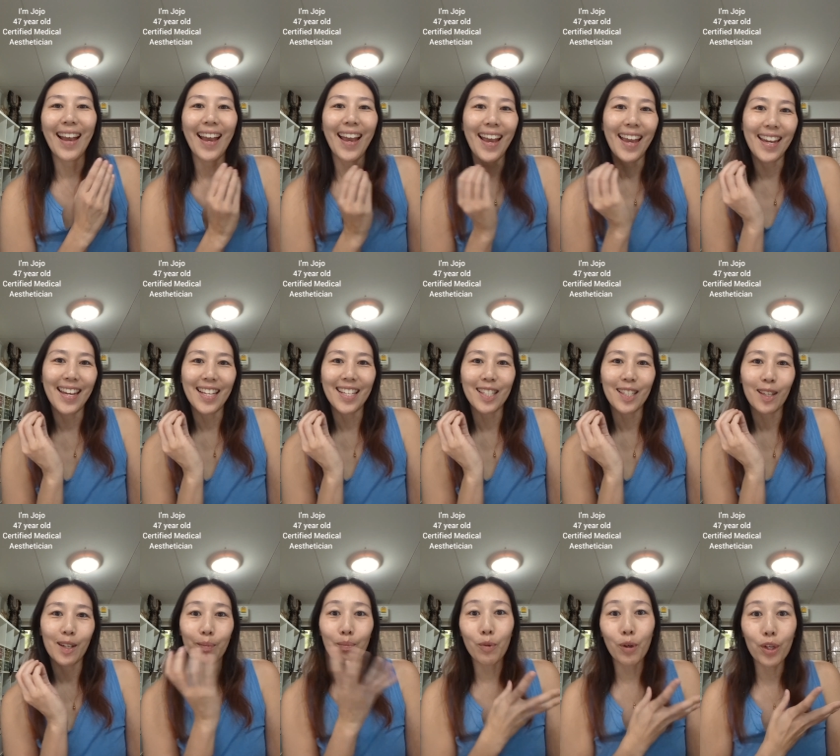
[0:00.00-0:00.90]
and it's
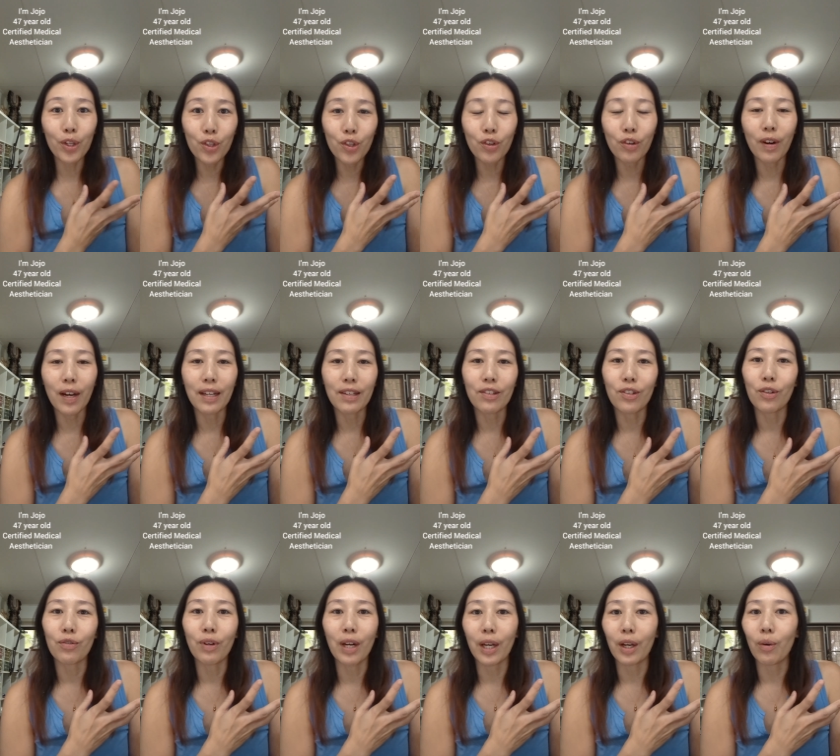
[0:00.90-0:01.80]
going to moisturize
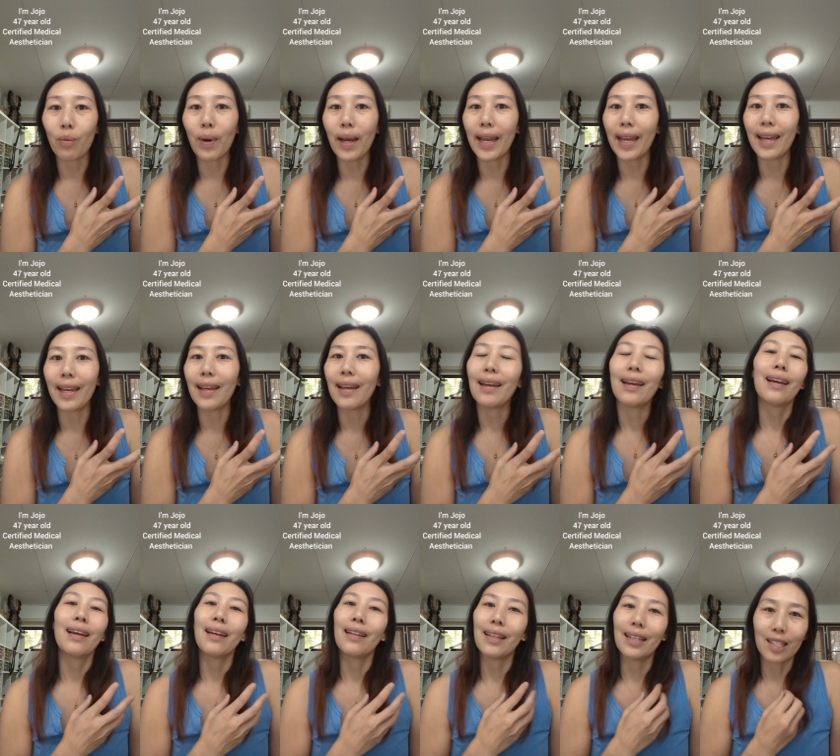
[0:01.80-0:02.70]
you right away,
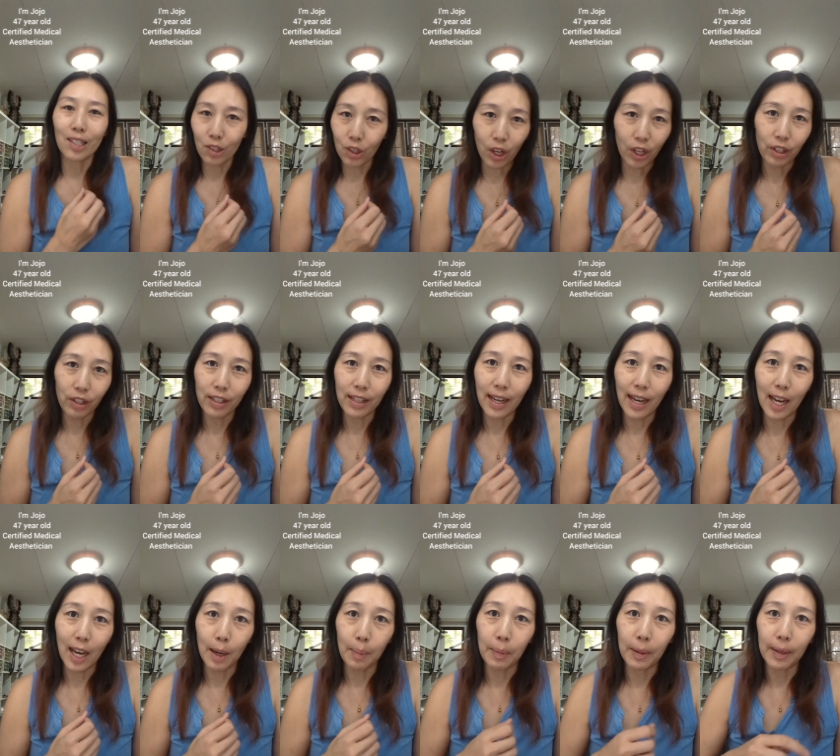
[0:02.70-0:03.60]
that's not going to
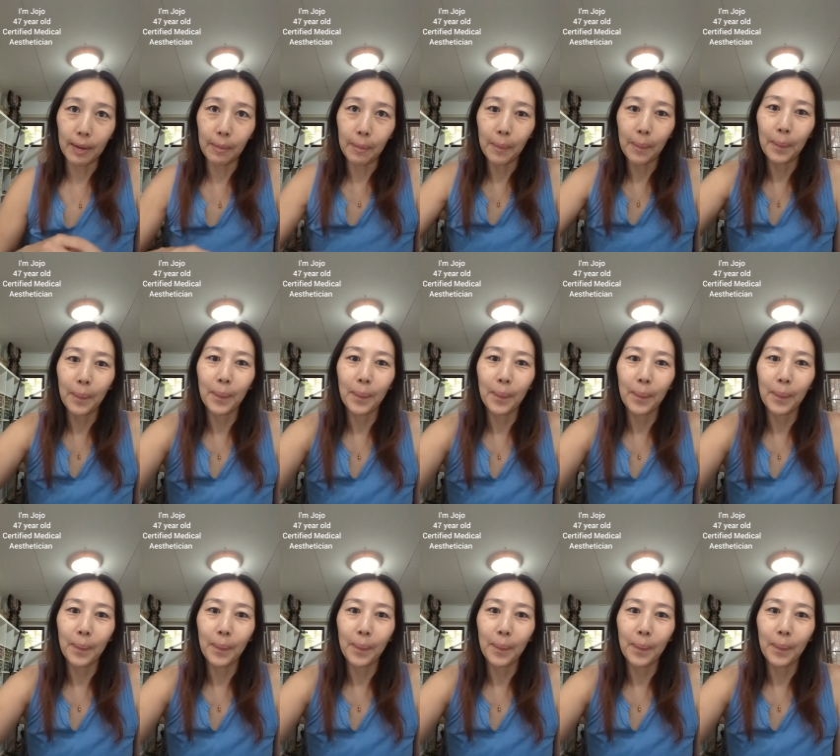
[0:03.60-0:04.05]
happen.